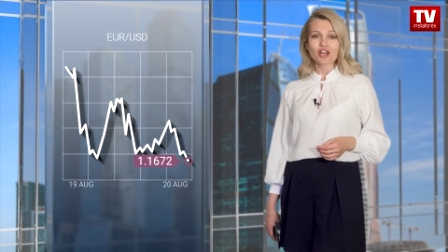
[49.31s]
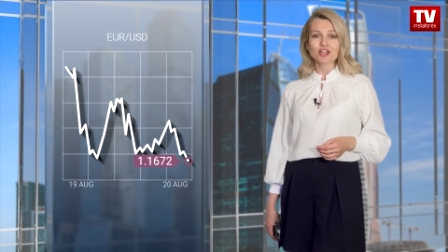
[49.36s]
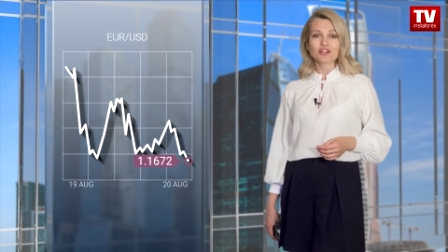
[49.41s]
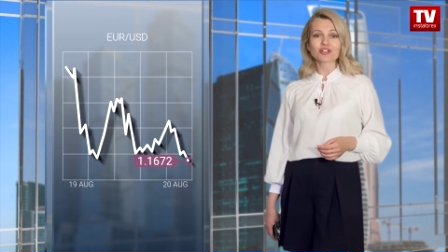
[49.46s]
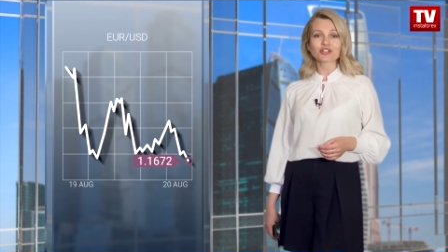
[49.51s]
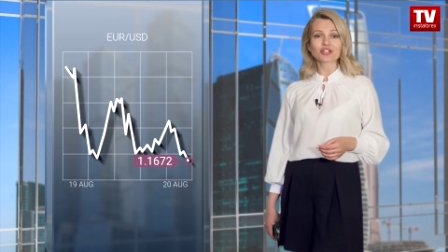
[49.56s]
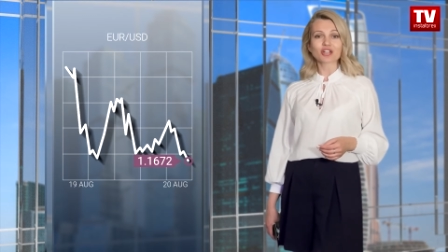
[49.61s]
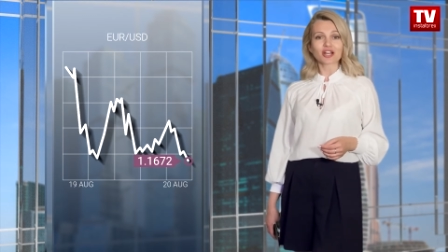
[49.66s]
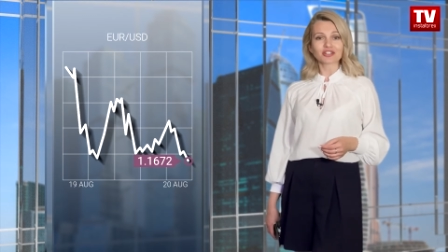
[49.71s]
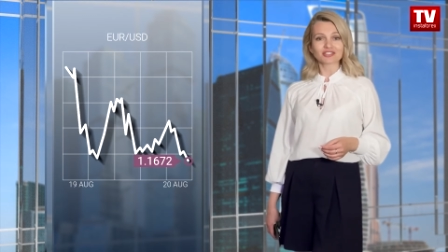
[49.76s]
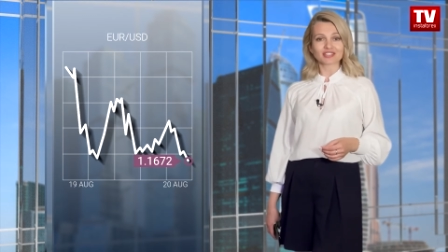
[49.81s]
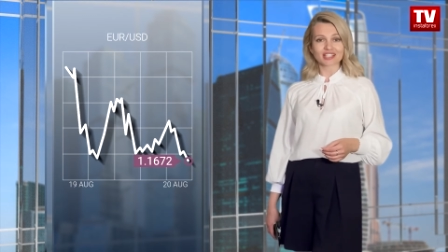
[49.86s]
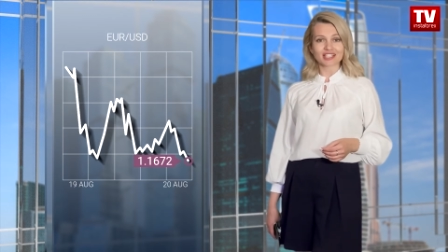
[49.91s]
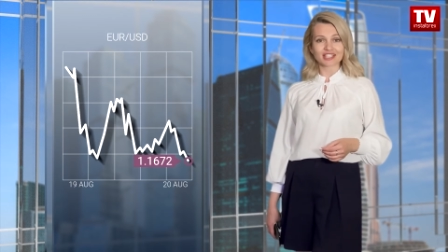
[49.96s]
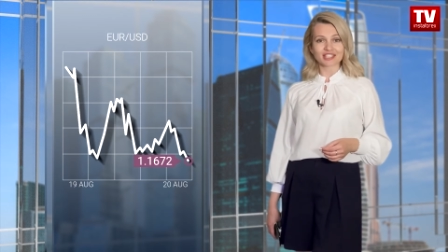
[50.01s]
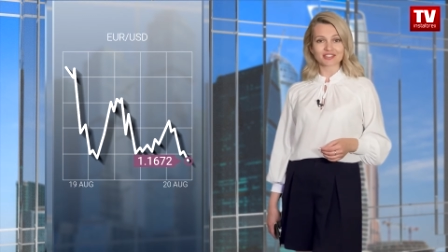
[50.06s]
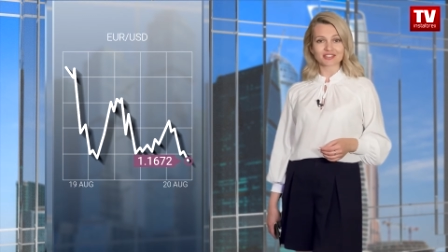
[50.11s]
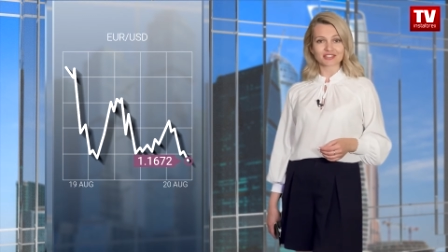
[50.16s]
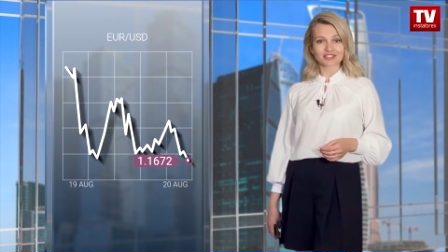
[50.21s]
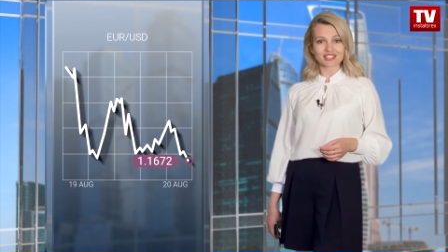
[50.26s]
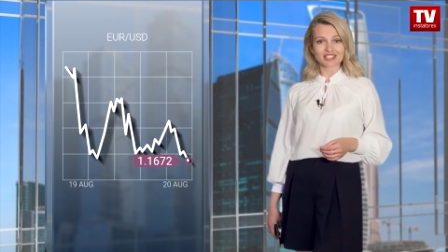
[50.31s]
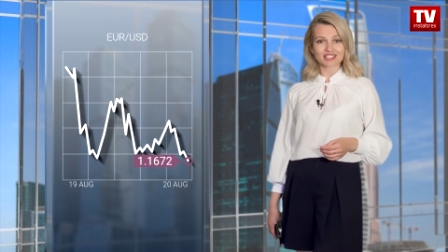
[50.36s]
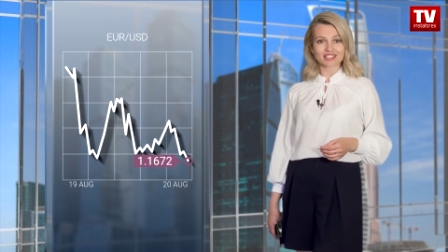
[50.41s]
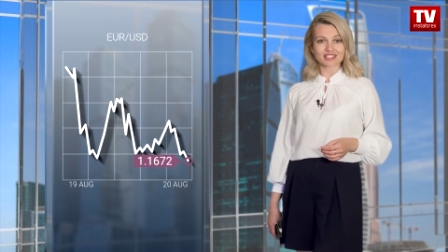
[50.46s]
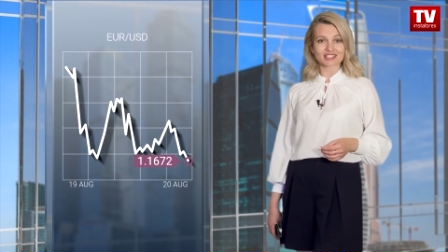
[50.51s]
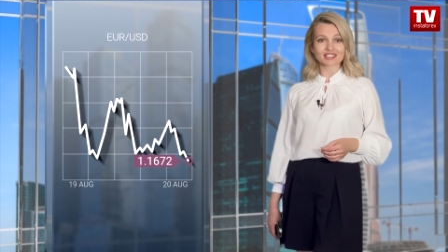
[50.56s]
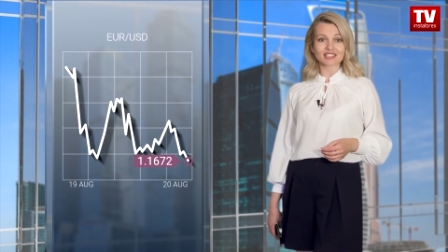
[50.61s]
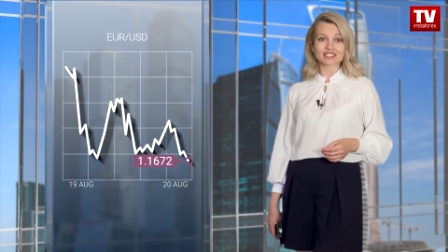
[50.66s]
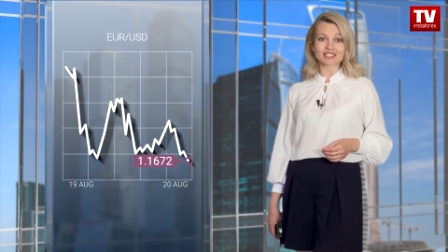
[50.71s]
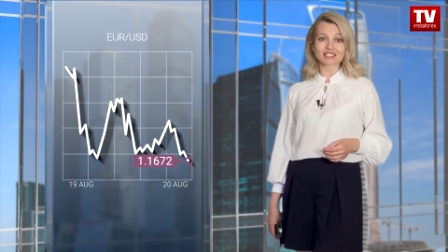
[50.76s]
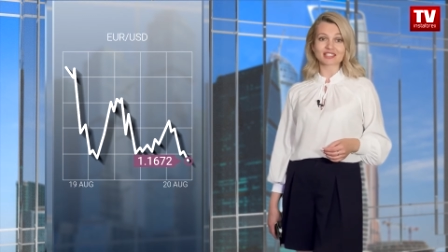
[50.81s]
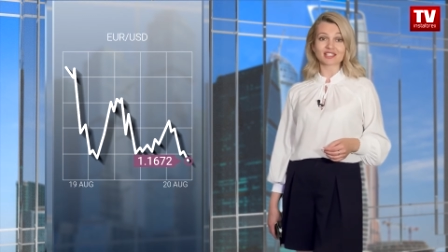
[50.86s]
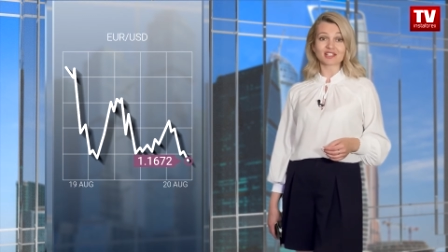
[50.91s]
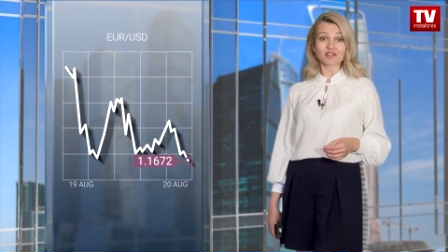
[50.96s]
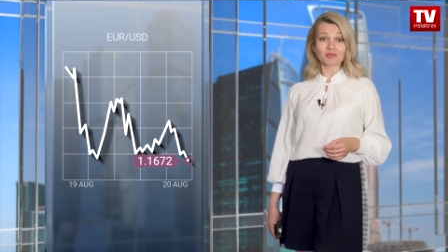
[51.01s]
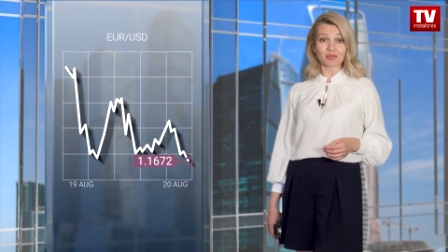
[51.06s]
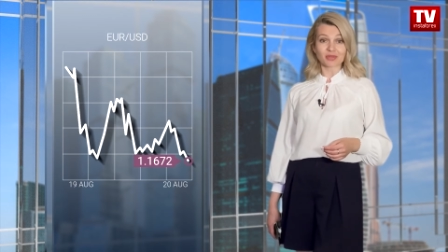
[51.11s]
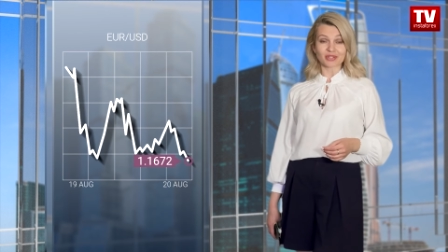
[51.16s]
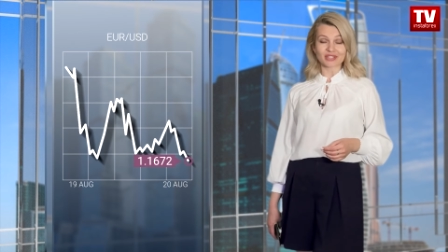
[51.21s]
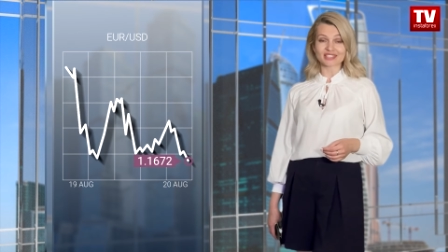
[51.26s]
Short interests still
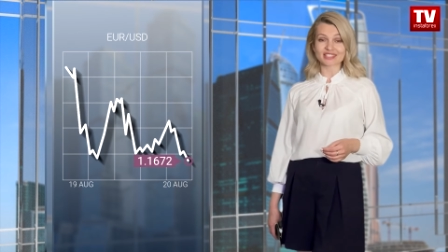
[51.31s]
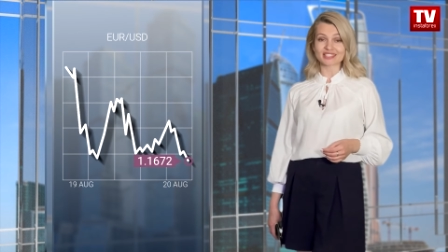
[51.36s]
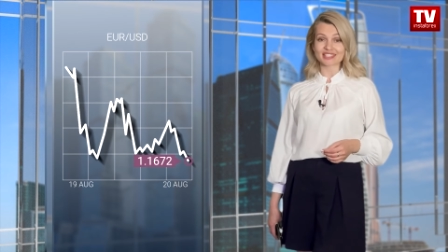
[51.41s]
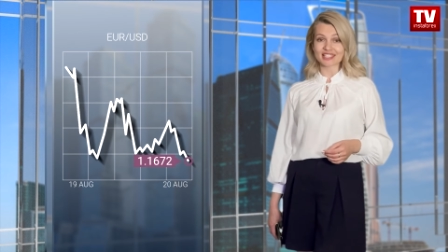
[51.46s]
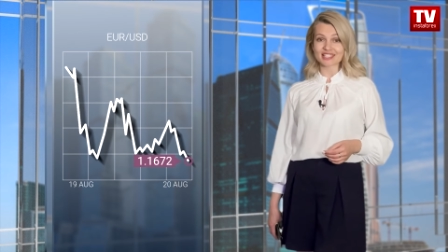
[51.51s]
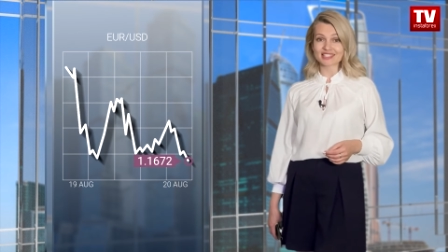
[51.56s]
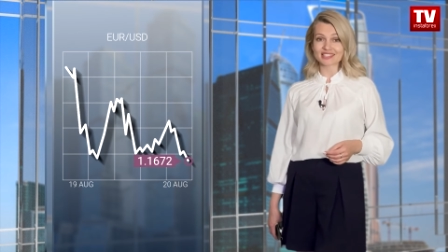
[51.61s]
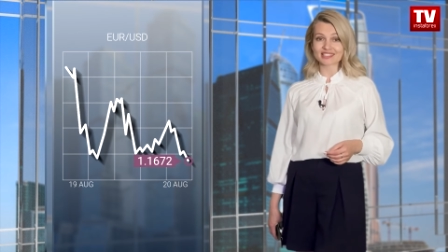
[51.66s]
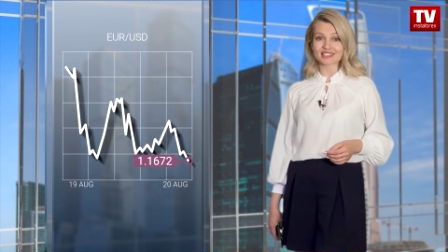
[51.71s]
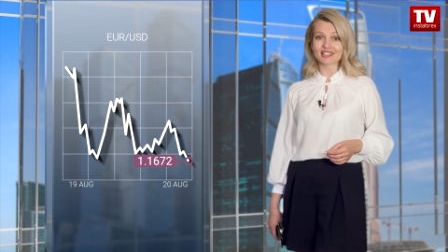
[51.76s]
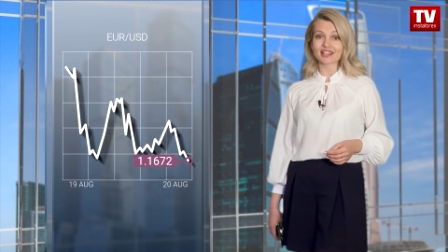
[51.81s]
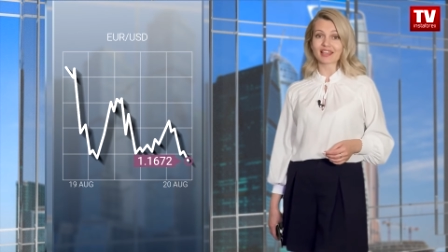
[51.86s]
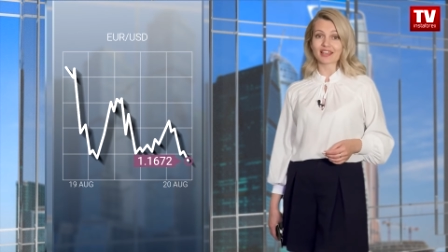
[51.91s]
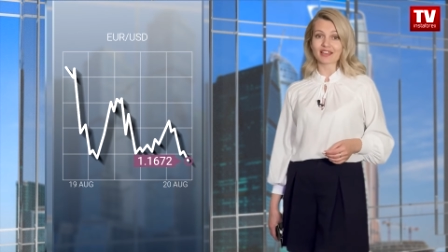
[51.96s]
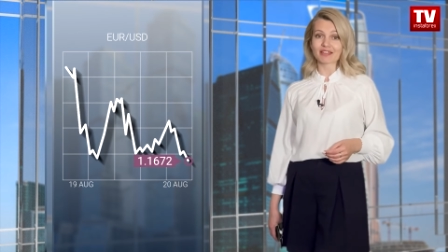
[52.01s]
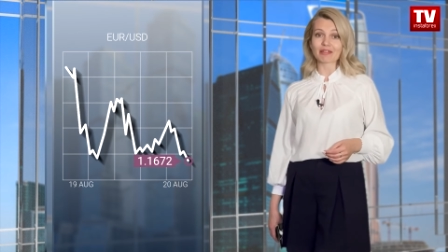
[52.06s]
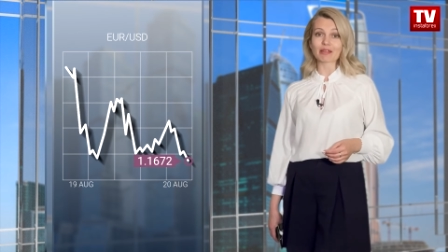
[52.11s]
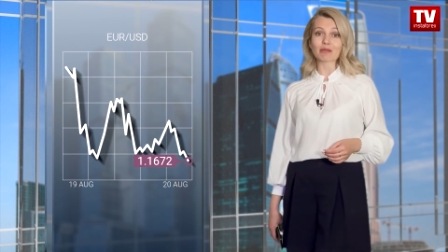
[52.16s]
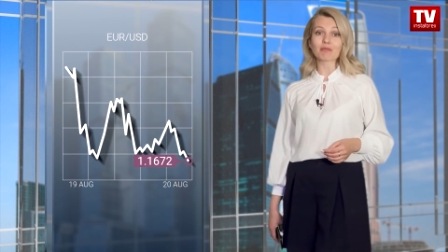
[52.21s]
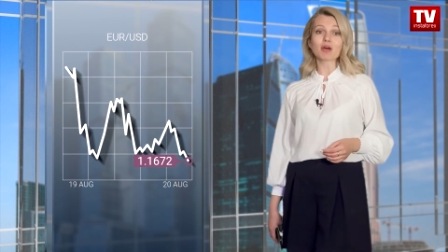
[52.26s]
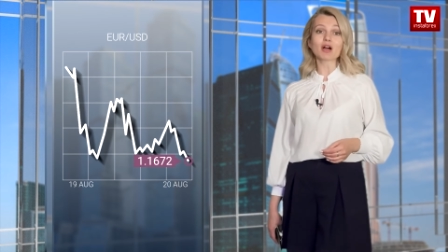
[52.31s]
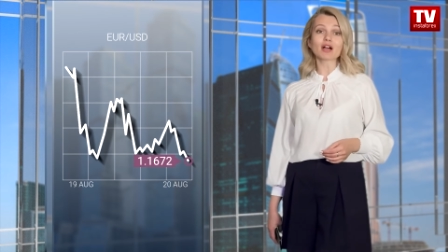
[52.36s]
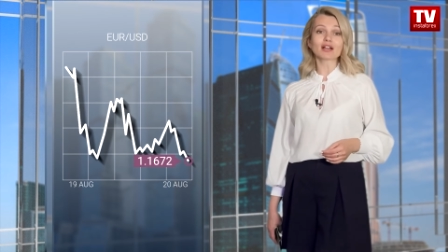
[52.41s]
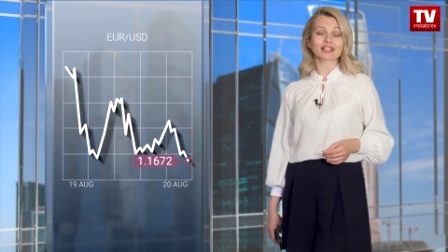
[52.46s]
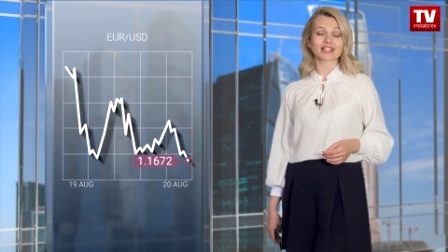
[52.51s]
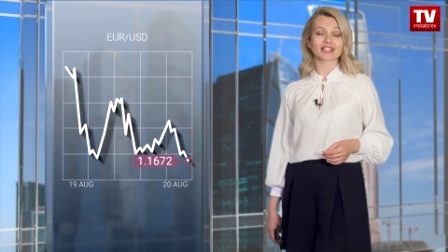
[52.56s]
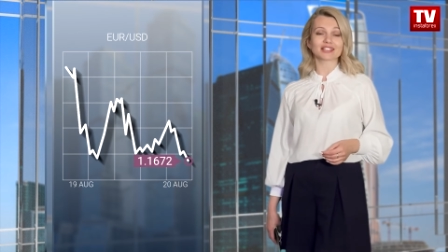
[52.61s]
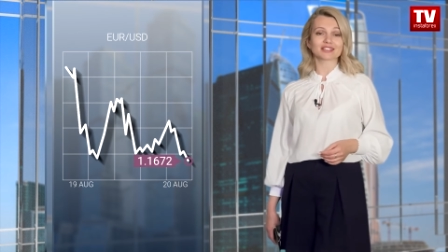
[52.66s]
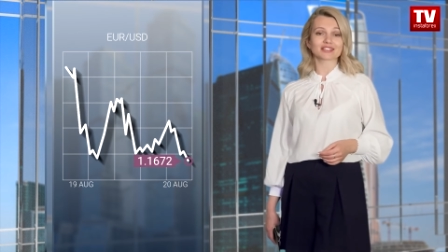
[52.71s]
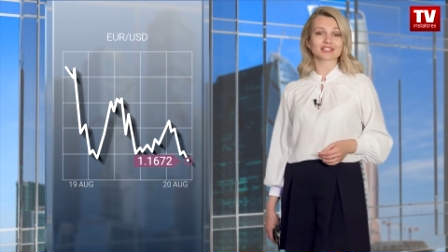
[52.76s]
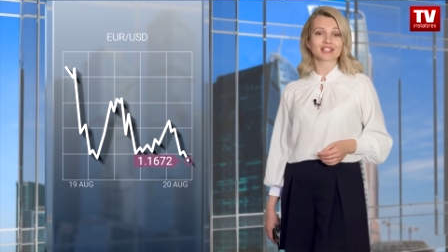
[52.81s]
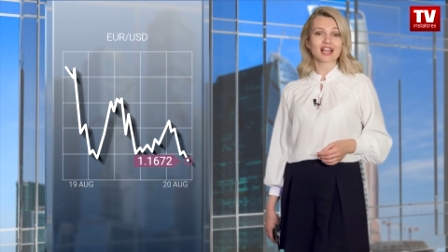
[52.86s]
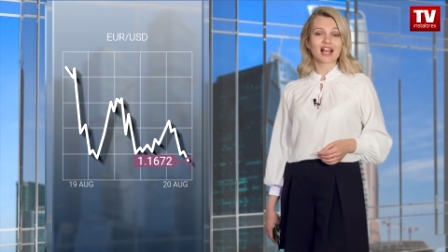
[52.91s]
persist in the market.